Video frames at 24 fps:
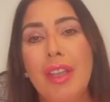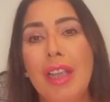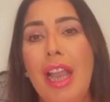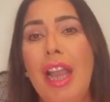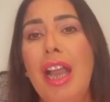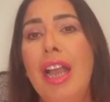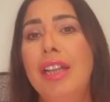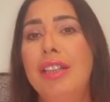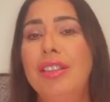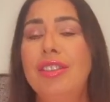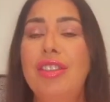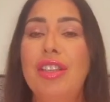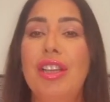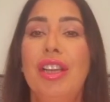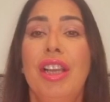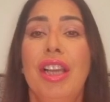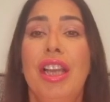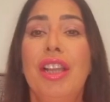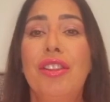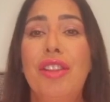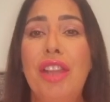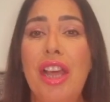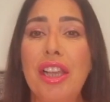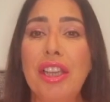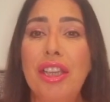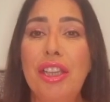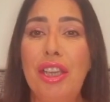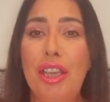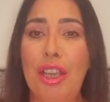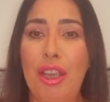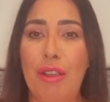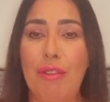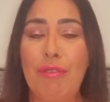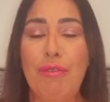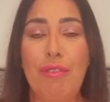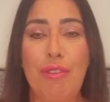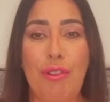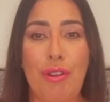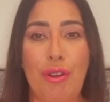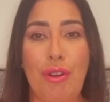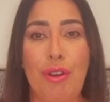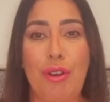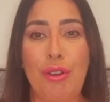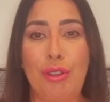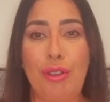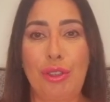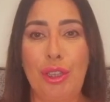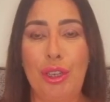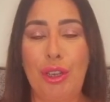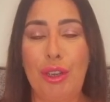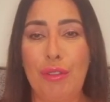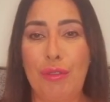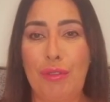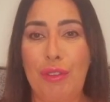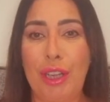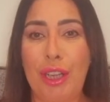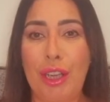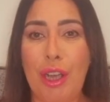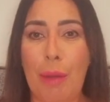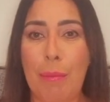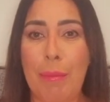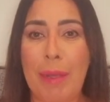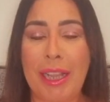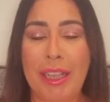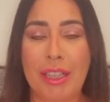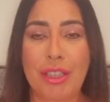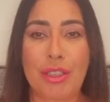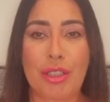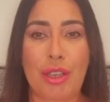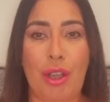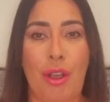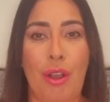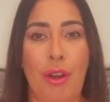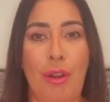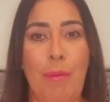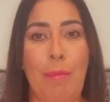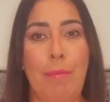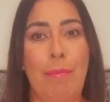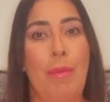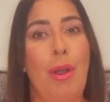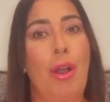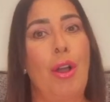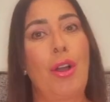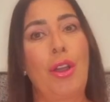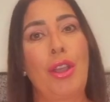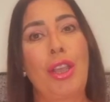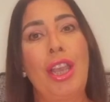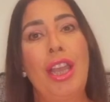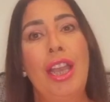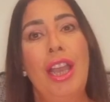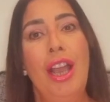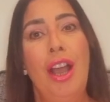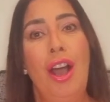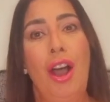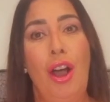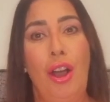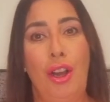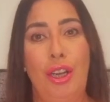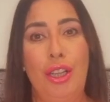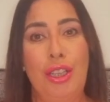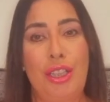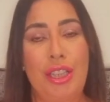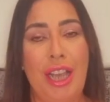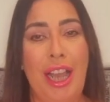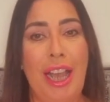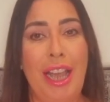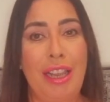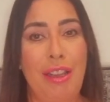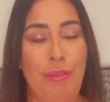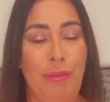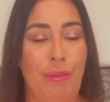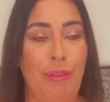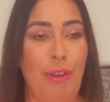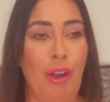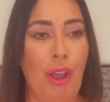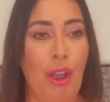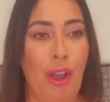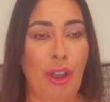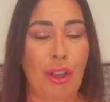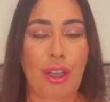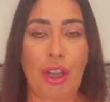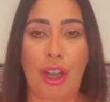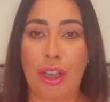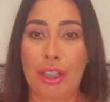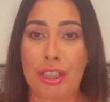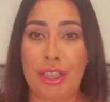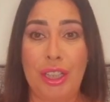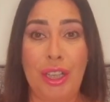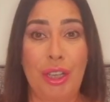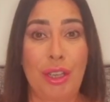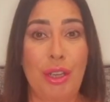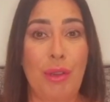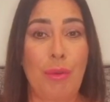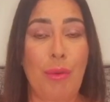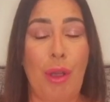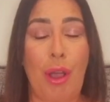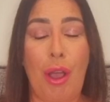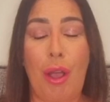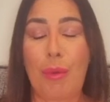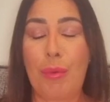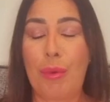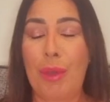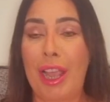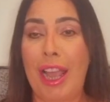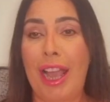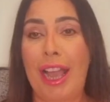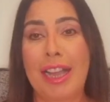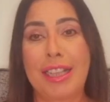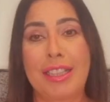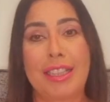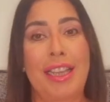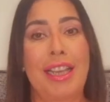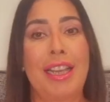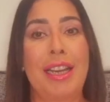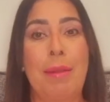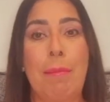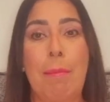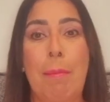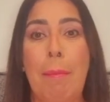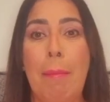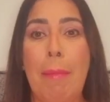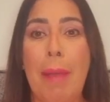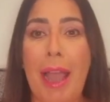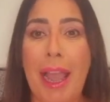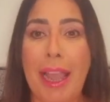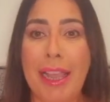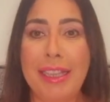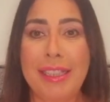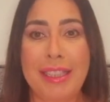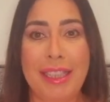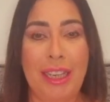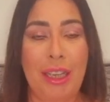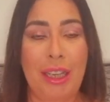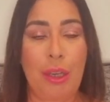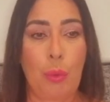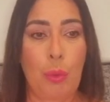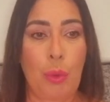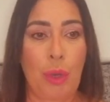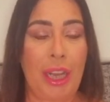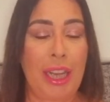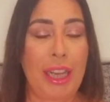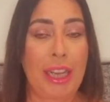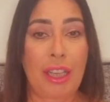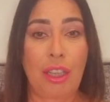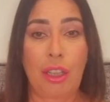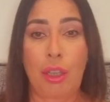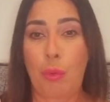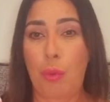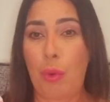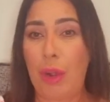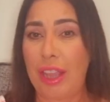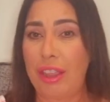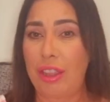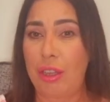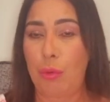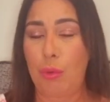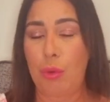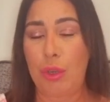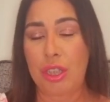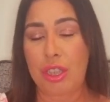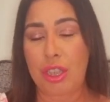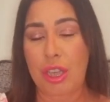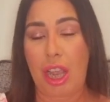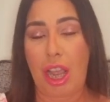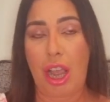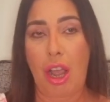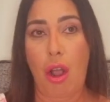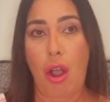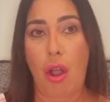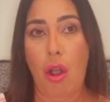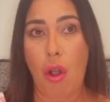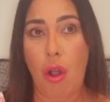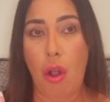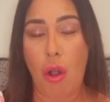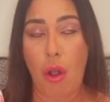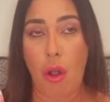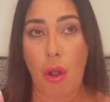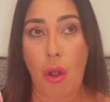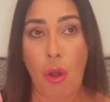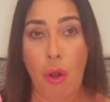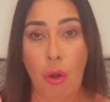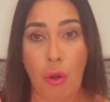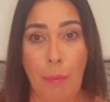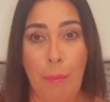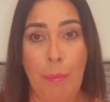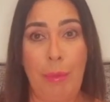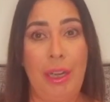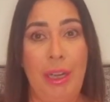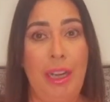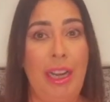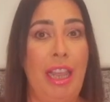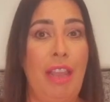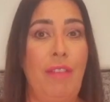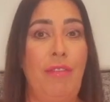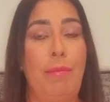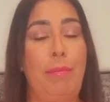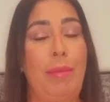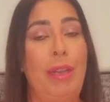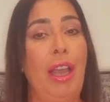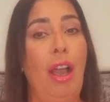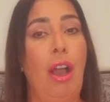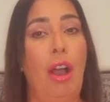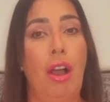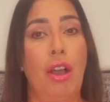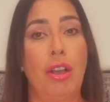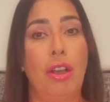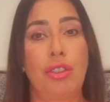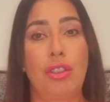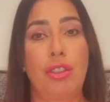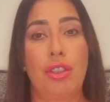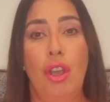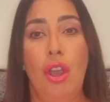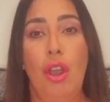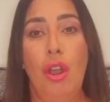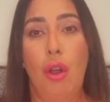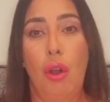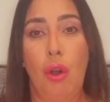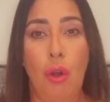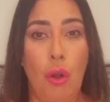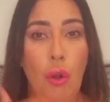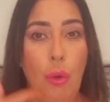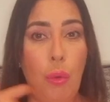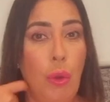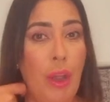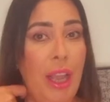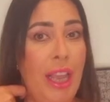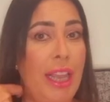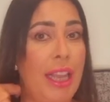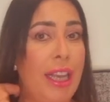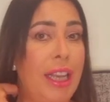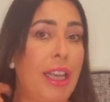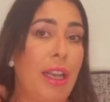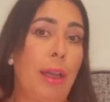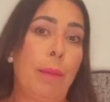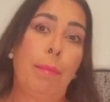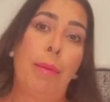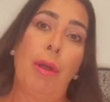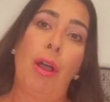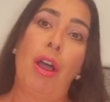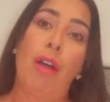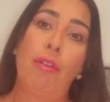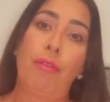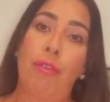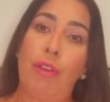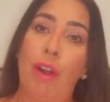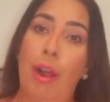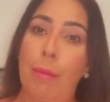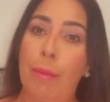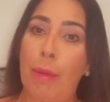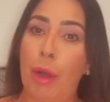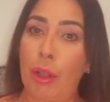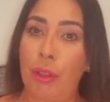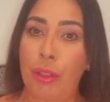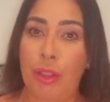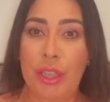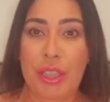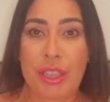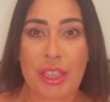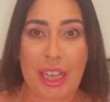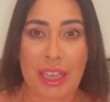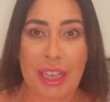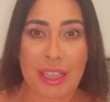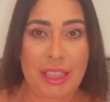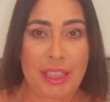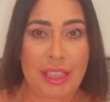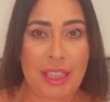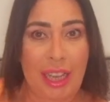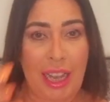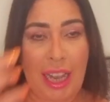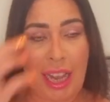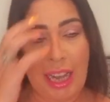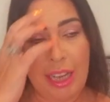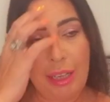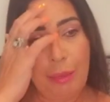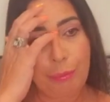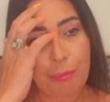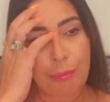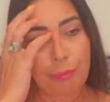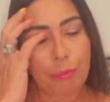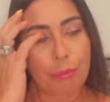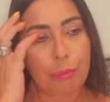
And thank you for all your lovely comments on my holiday vlog. I'll tell you what, we had an amazing week. The weather was unbelievably hot all week, apart from on the Saturday.